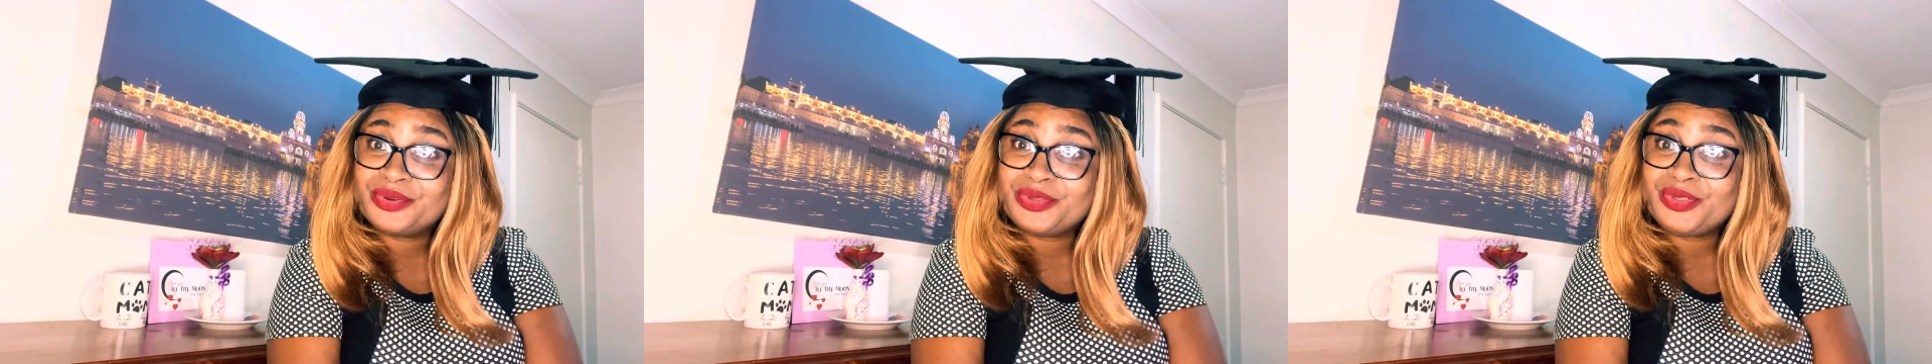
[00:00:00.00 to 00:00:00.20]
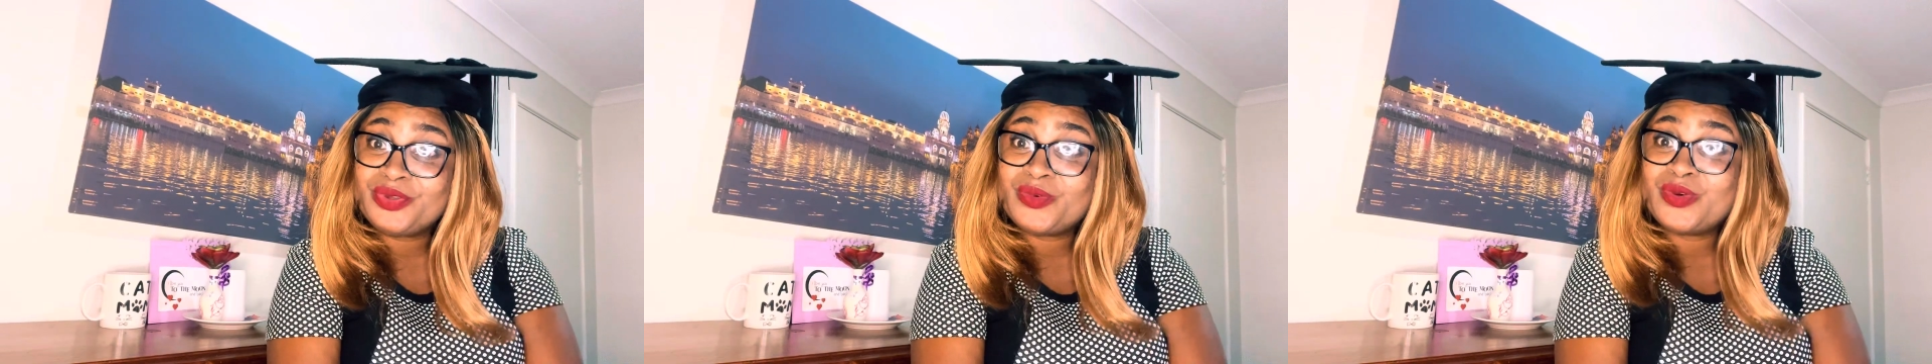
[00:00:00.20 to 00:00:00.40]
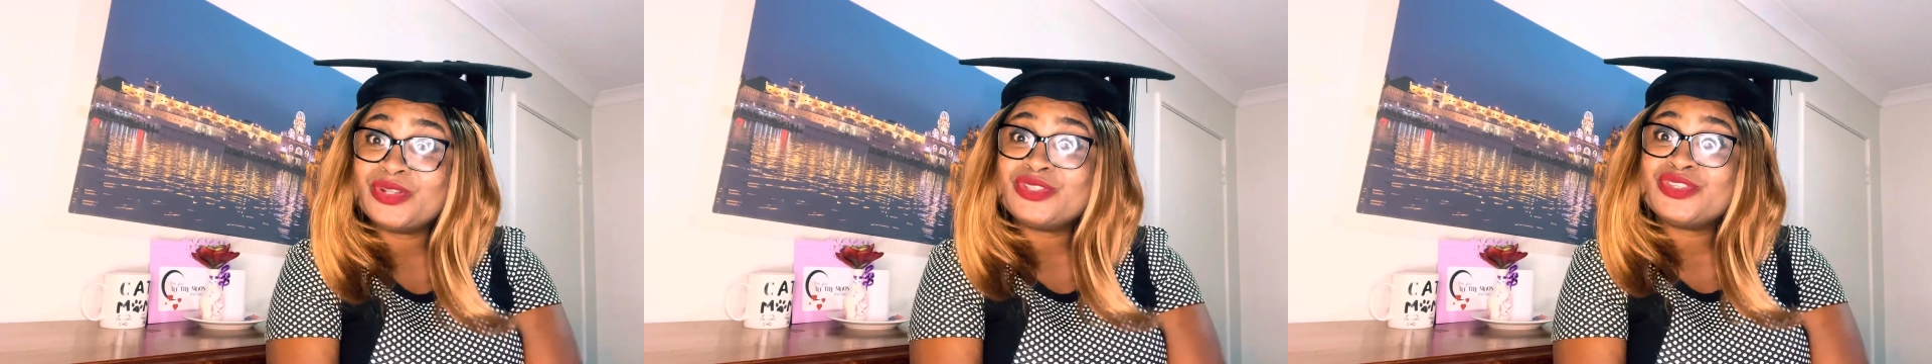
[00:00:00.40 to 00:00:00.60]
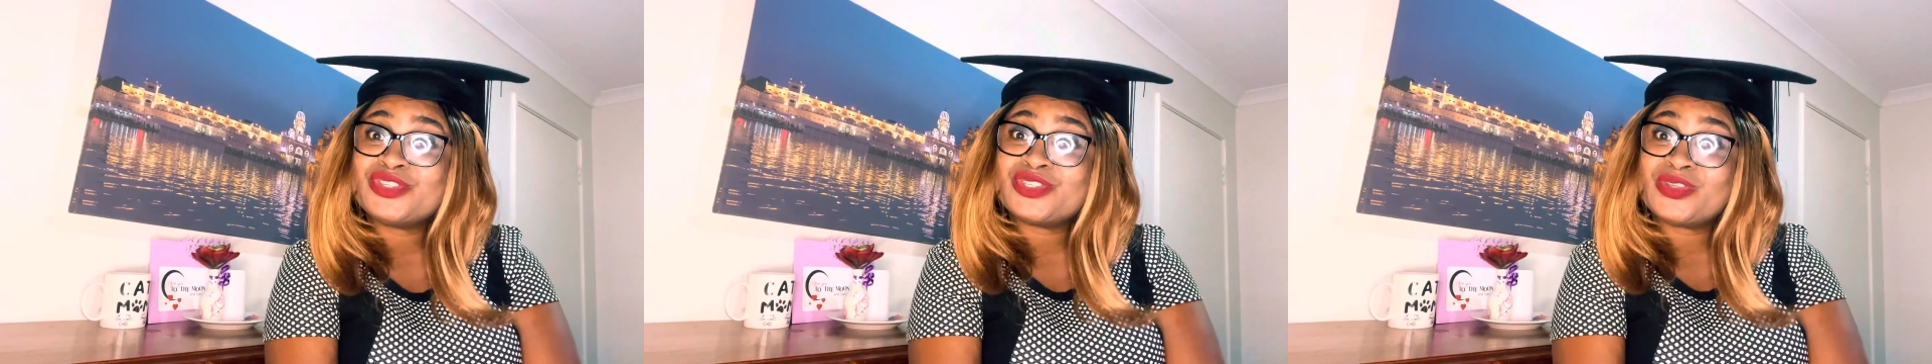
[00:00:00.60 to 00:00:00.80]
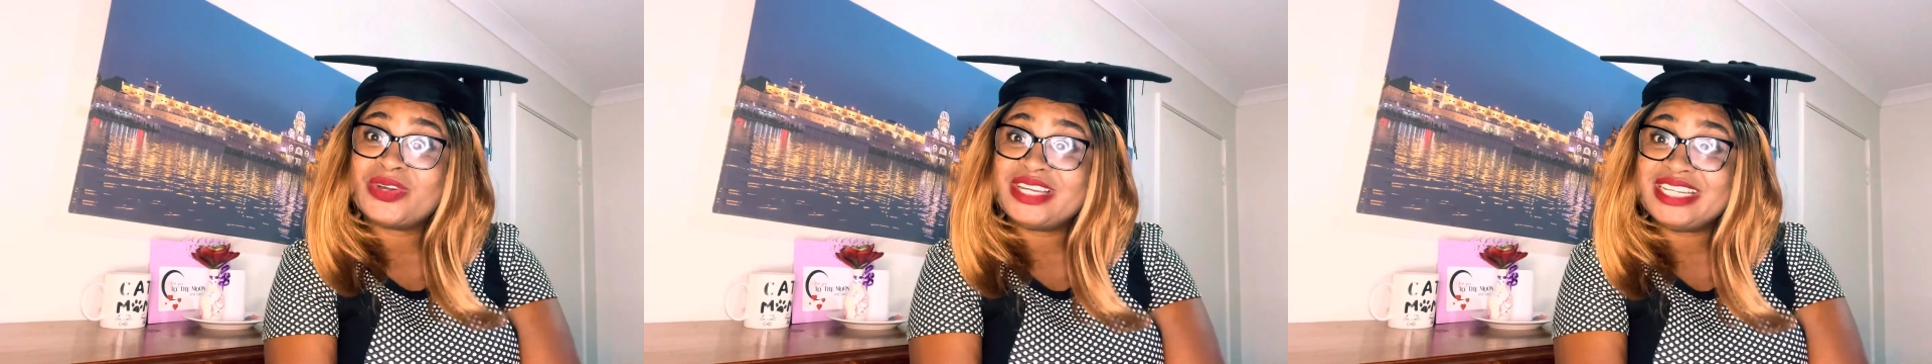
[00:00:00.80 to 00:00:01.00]
you want to
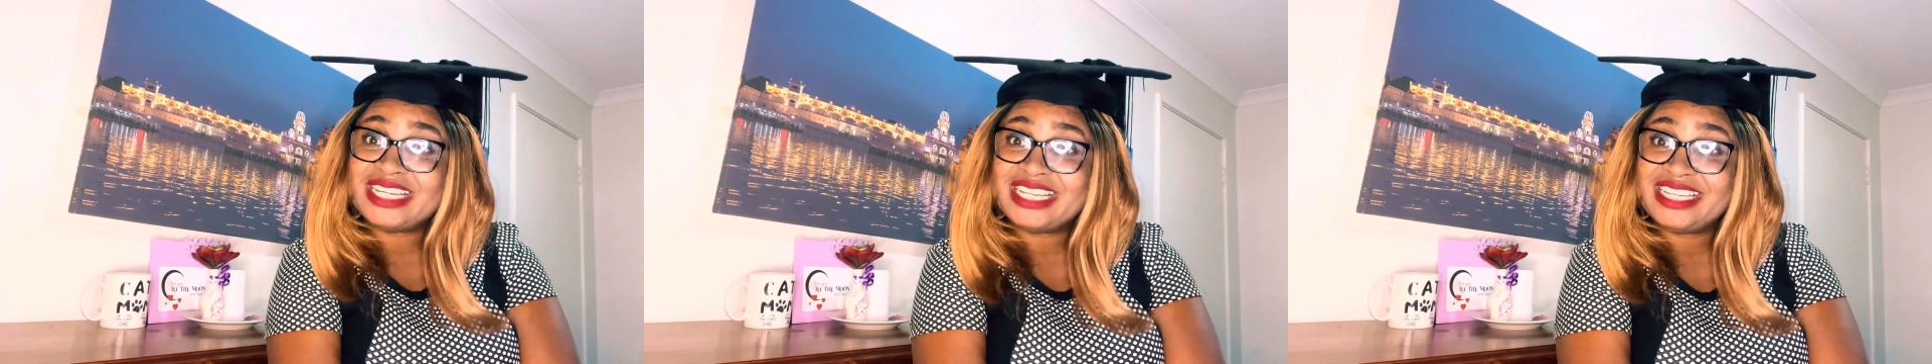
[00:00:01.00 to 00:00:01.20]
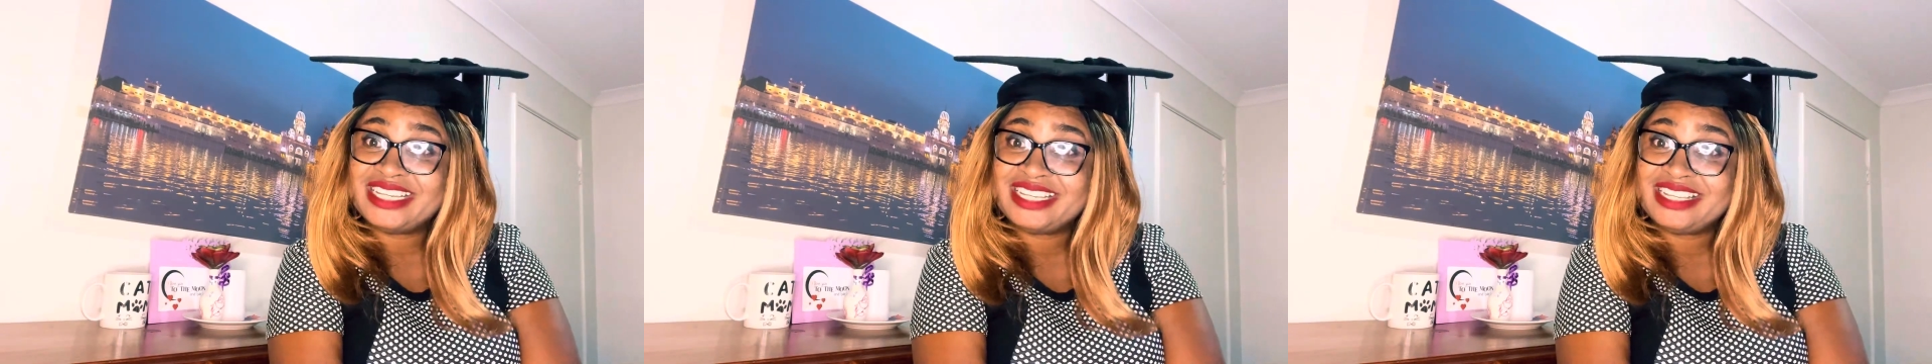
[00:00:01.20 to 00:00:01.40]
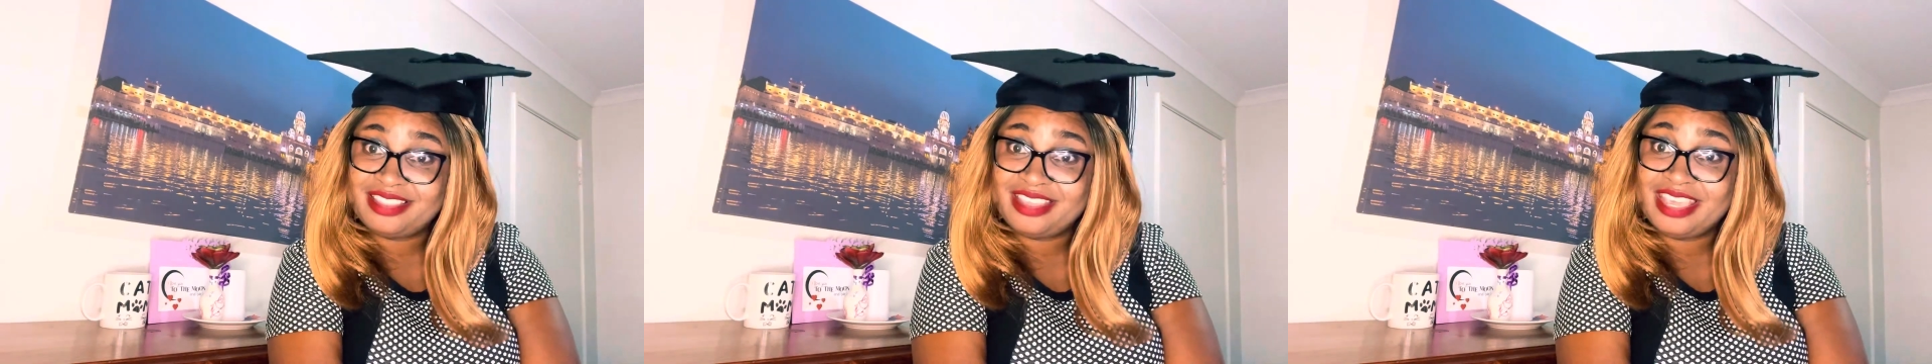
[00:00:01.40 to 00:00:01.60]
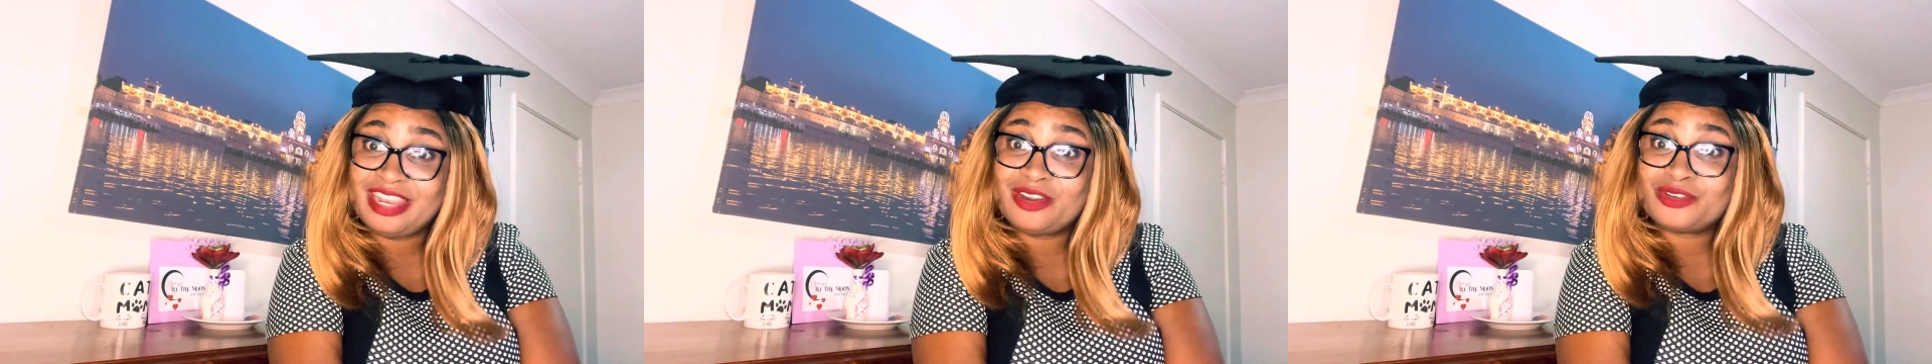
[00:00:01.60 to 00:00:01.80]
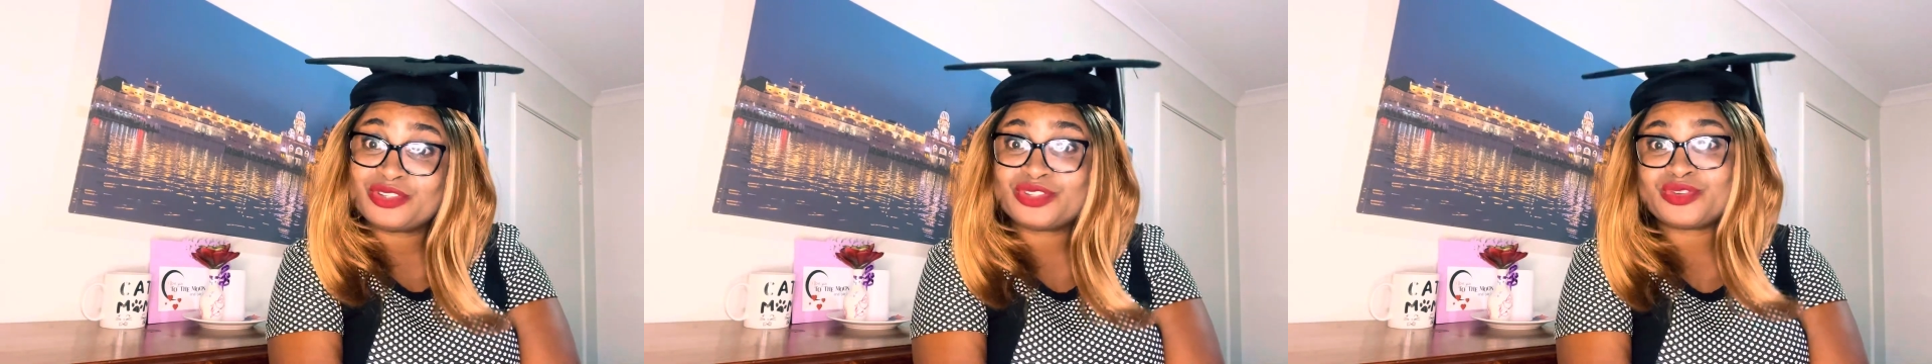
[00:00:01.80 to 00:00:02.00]
study in
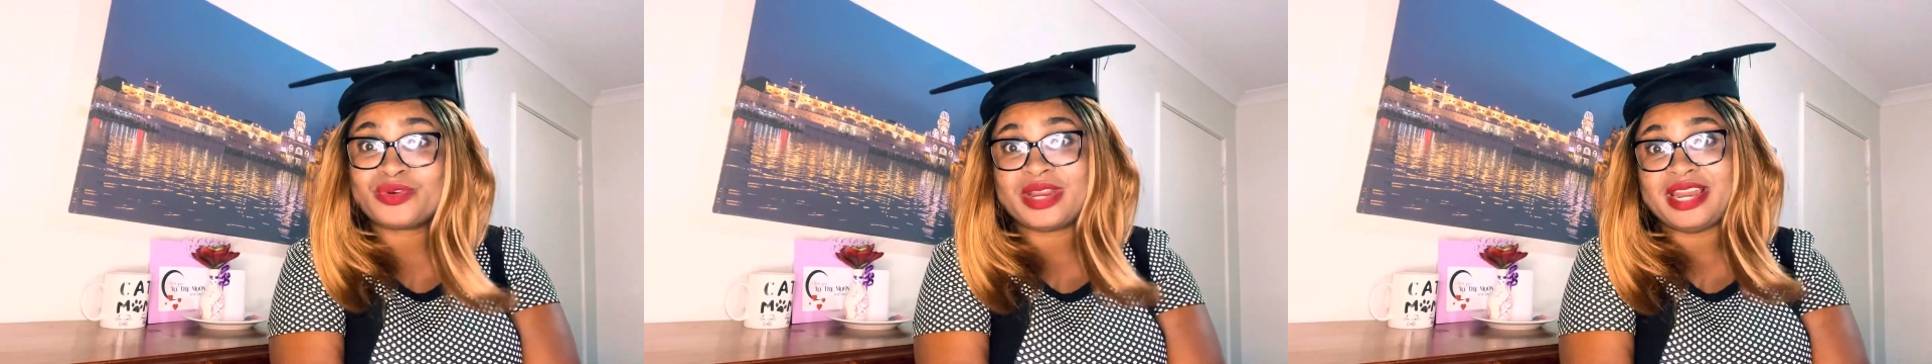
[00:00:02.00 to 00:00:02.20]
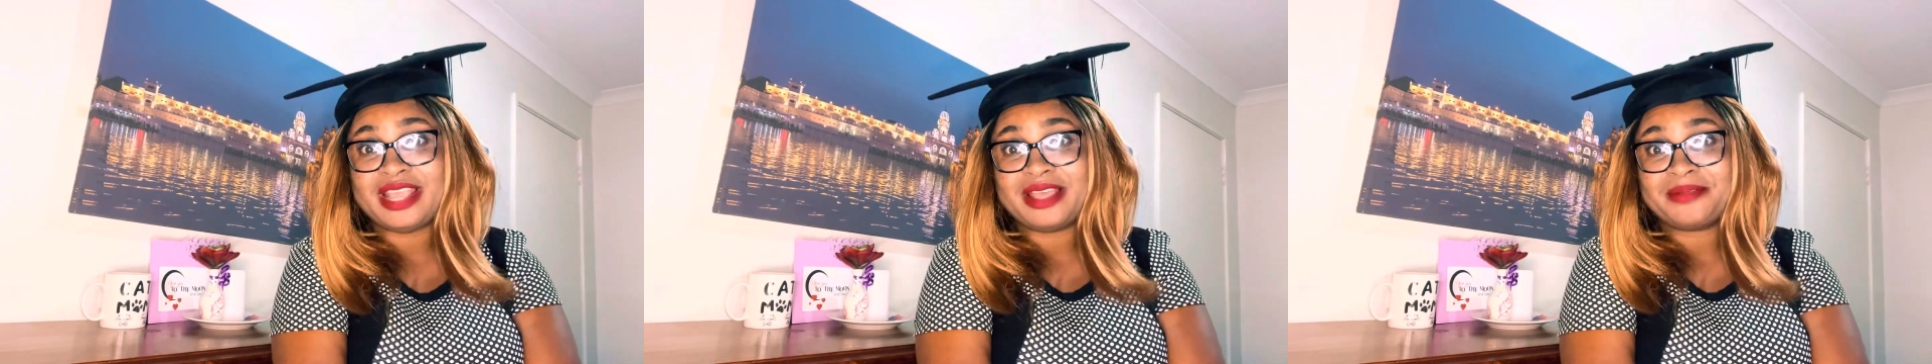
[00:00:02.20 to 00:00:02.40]
Australia